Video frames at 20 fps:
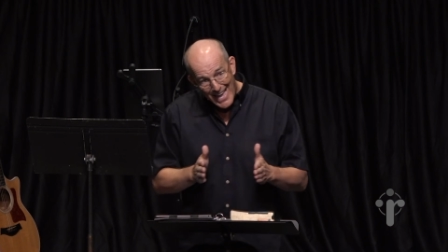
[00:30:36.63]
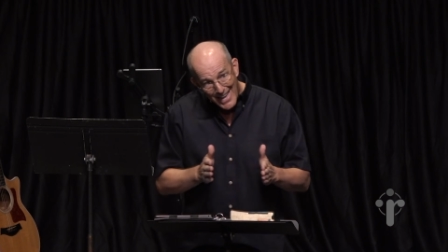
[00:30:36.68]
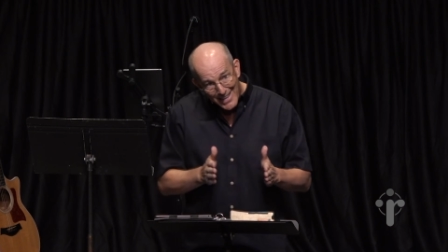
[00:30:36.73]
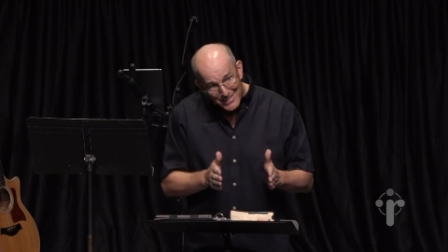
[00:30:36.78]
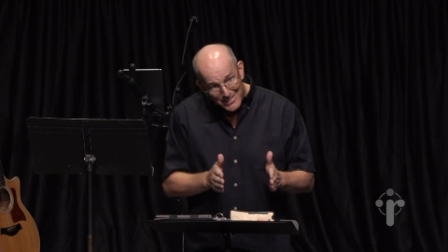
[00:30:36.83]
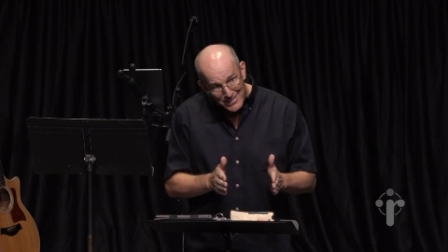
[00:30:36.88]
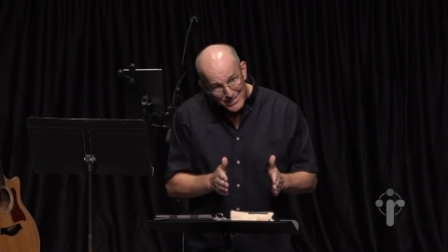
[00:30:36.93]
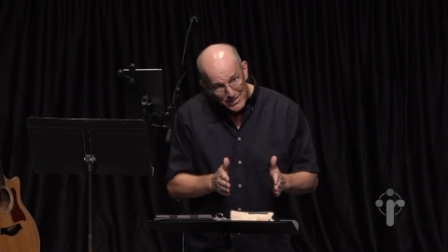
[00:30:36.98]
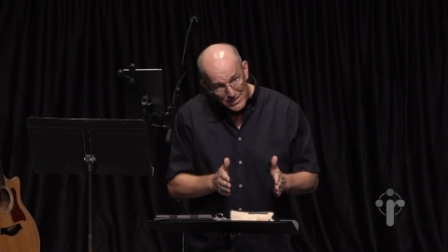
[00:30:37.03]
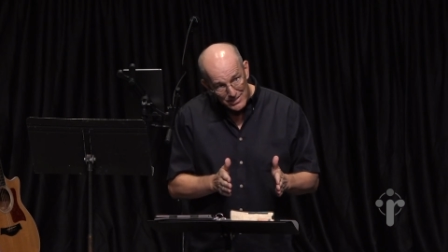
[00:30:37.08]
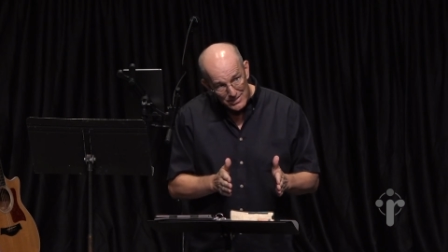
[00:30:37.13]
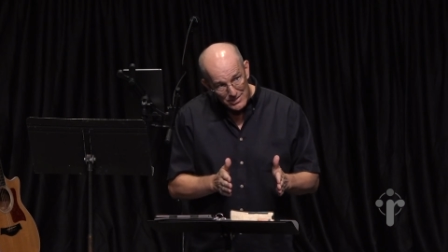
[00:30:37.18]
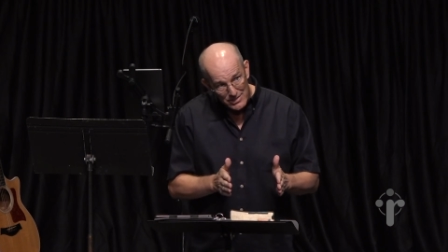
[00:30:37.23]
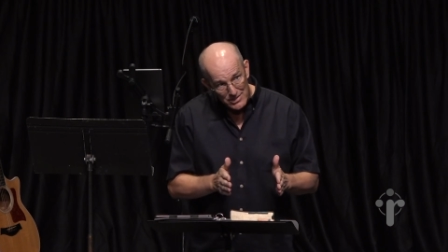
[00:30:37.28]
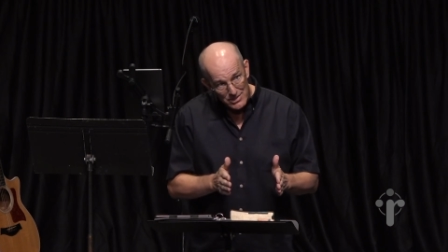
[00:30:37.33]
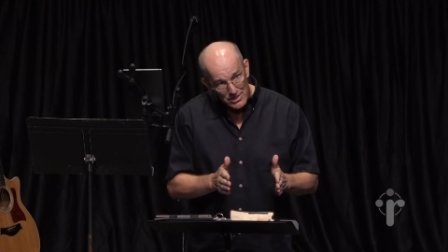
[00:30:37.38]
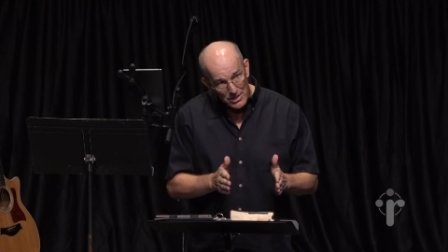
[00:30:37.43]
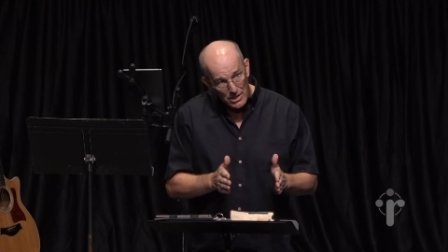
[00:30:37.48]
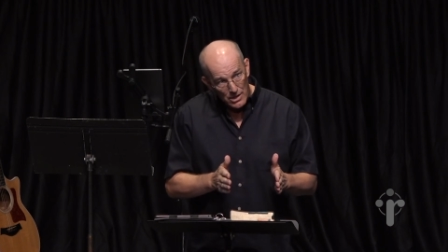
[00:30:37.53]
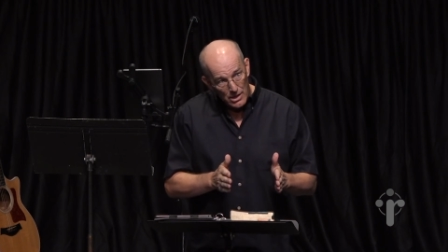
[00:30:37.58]

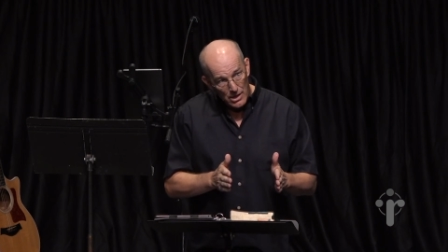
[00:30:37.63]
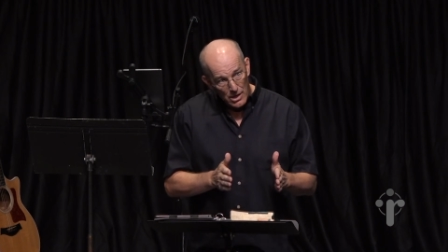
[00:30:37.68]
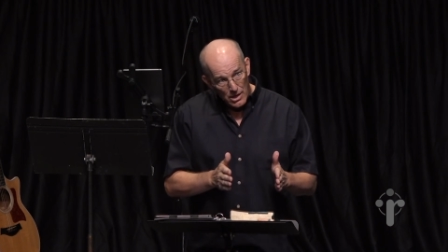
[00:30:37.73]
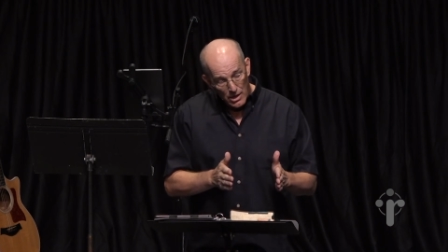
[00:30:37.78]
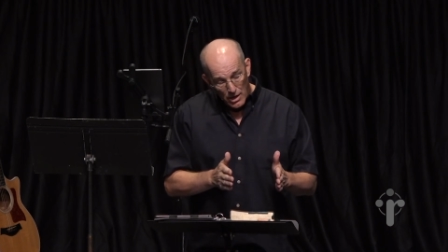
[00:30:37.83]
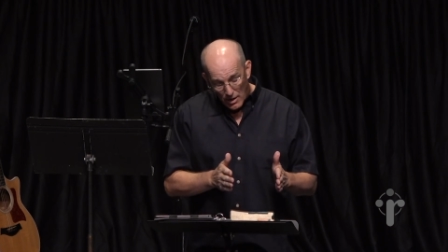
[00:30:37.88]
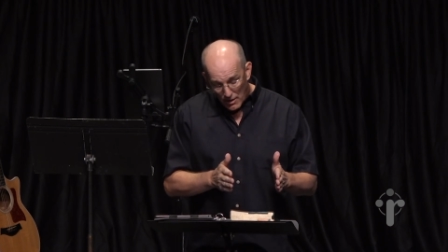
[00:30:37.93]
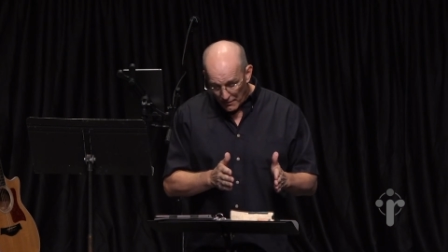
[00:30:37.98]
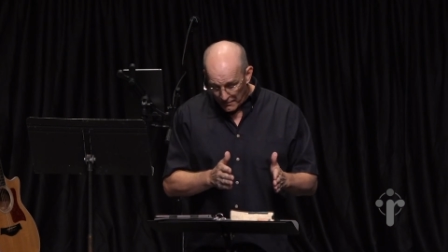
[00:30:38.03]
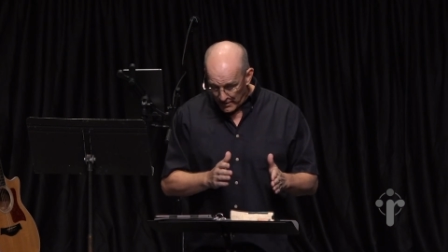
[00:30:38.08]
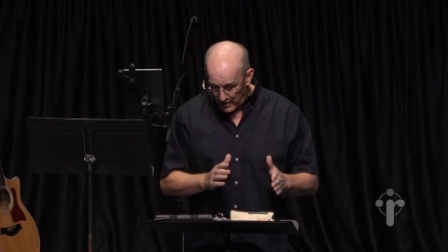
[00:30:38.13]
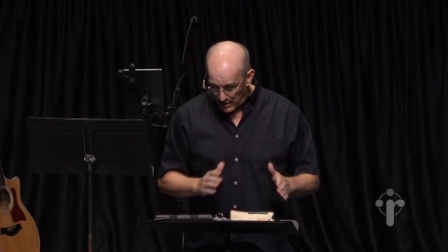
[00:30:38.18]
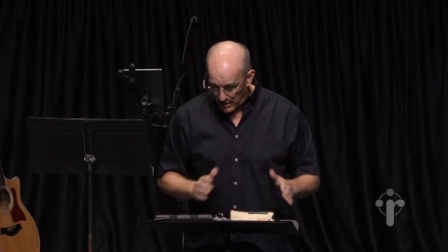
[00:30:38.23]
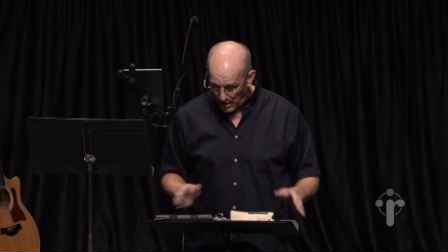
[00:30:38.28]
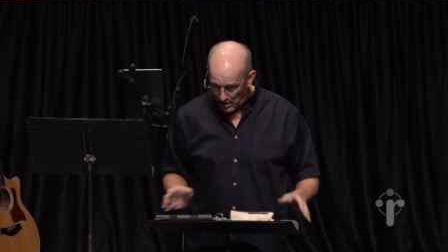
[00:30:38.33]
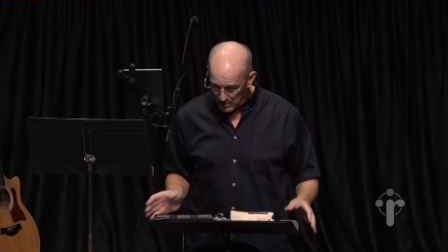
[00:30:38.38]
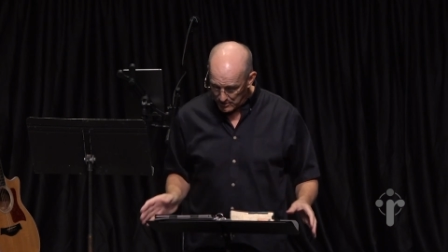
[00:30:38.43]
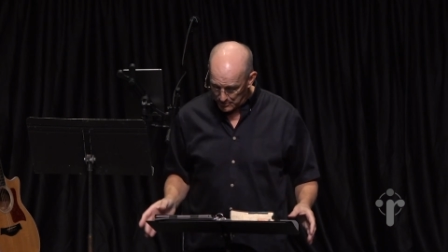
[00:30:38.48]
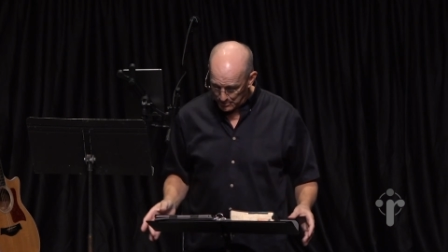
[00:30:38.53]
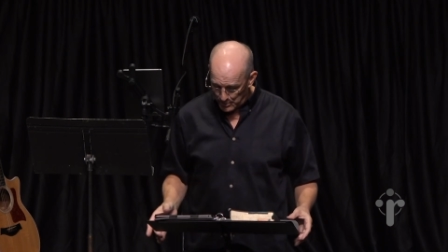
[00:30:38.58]
essence of the
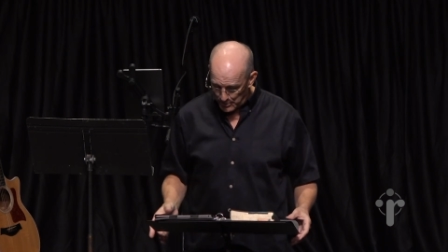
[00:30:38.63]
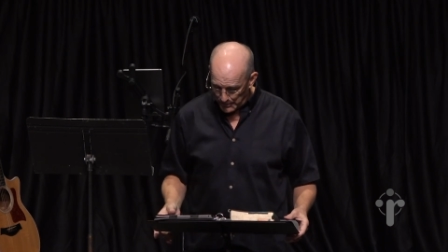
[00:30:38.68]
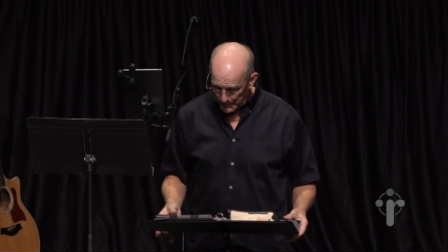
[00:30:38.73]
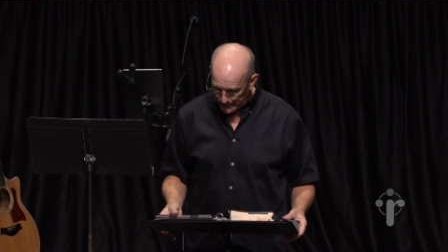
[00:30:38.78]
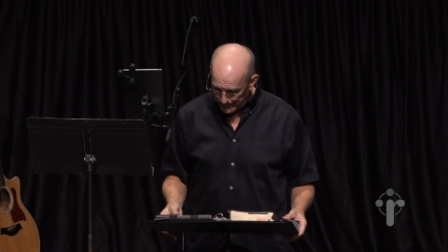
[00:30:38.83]
gospel